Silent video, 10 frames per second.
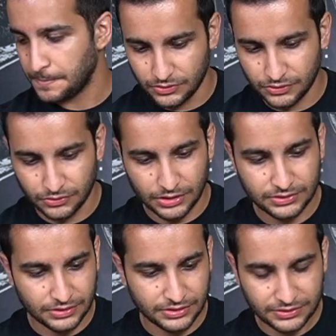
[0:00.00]
So
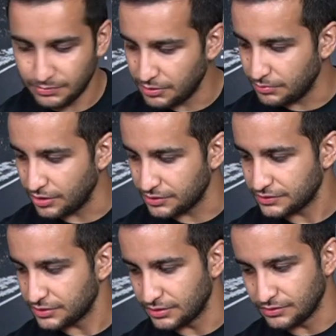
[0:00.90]
let's let's keep
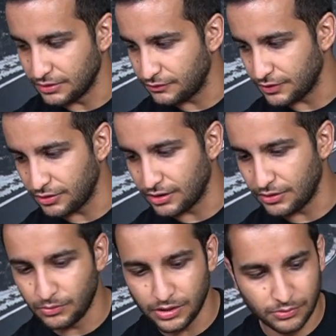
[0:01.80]
unboxing and, and figure
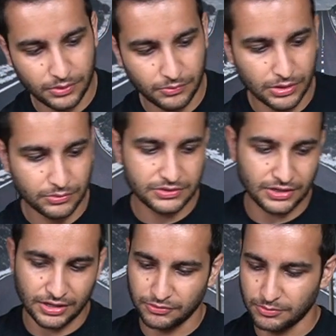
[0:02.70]
out where we where we
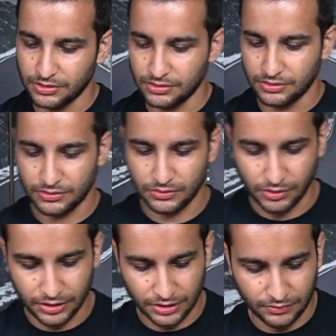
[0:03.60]
stand from a
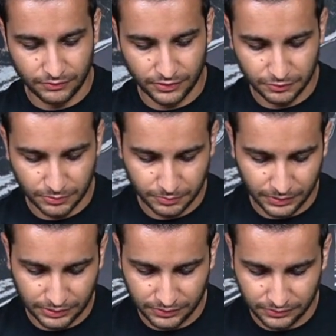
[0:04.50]
quality and finish
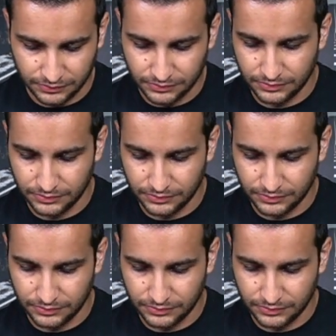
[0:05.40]
perspective.